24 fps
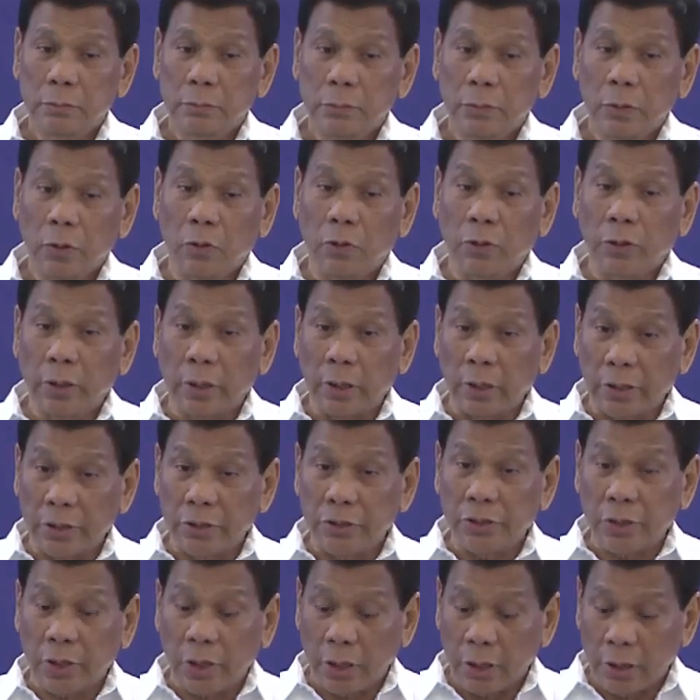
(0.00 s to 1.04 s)
or
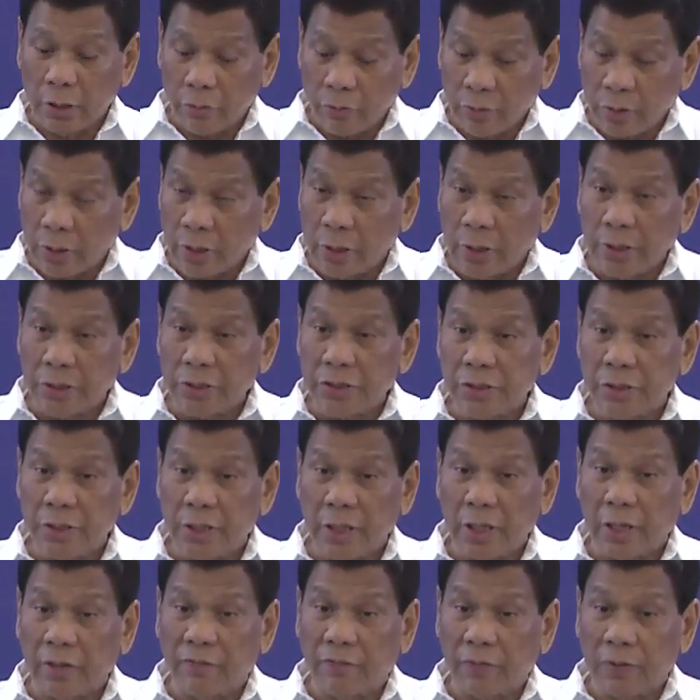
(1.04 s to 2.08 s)
else I'll release
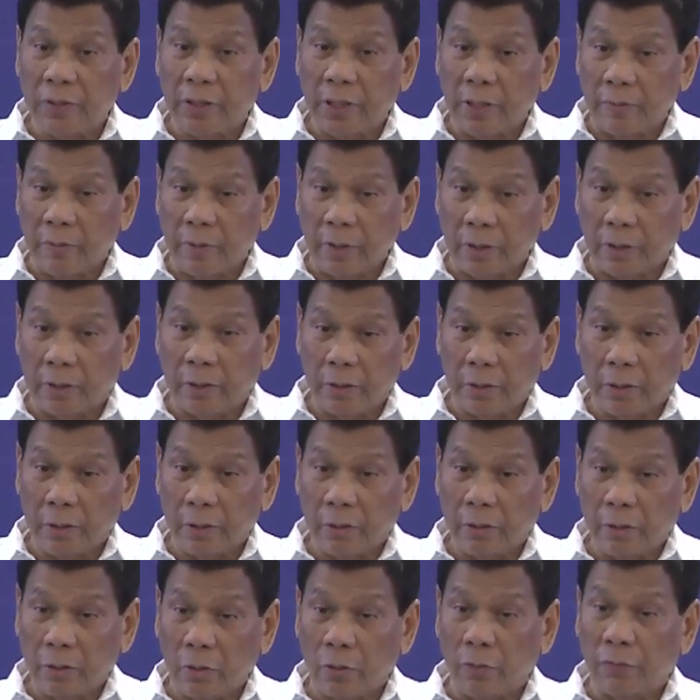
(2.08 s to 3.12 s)
the affidavit
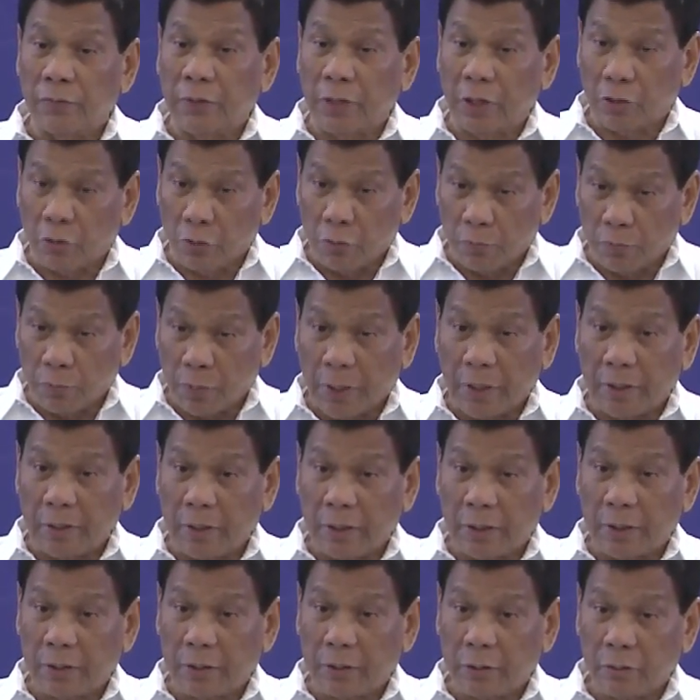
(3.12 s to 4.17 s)
of the
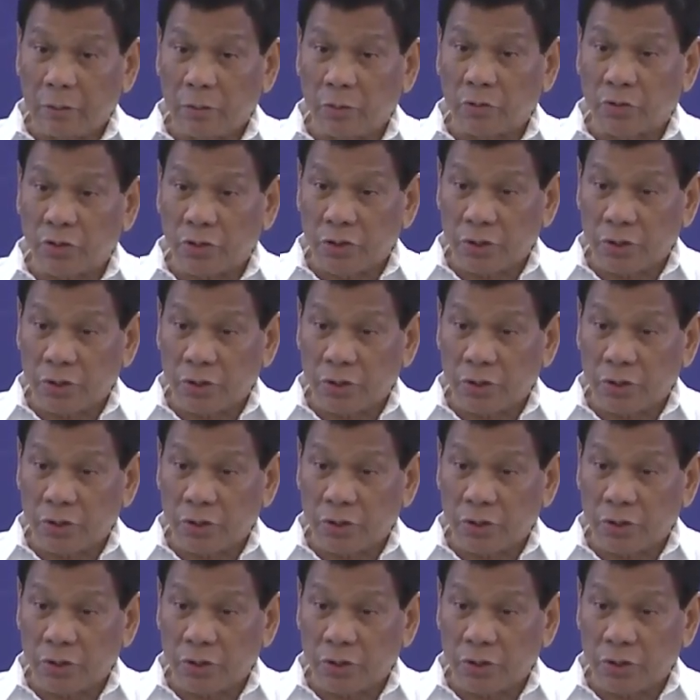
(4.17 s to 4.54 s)
complainant who